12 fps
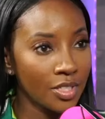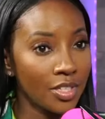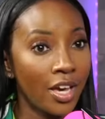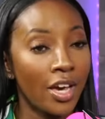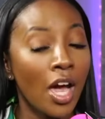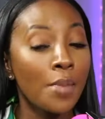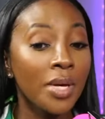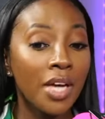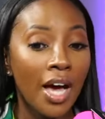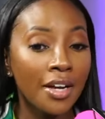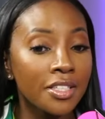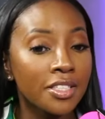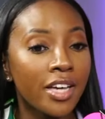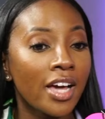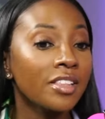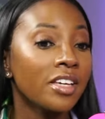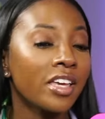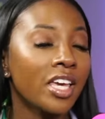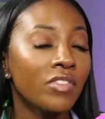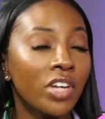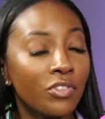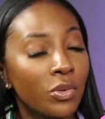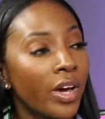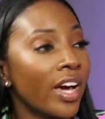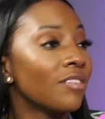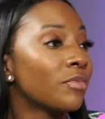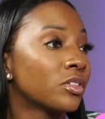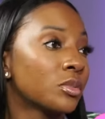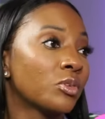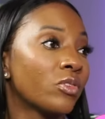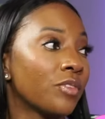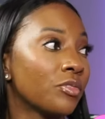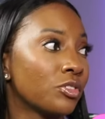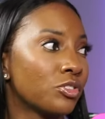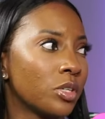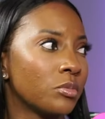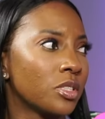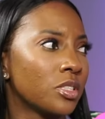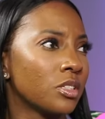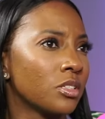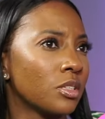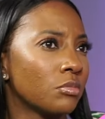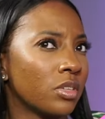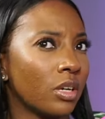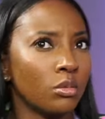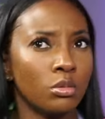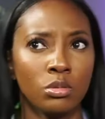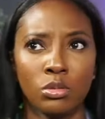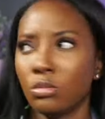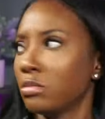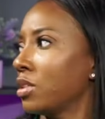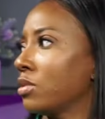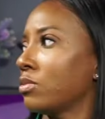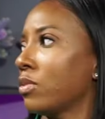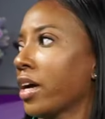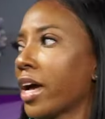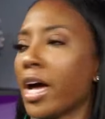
Yeah, I mean, honestly, I think even if you have multiple revenue streams, it's still something like, ooh, ooh what, what what's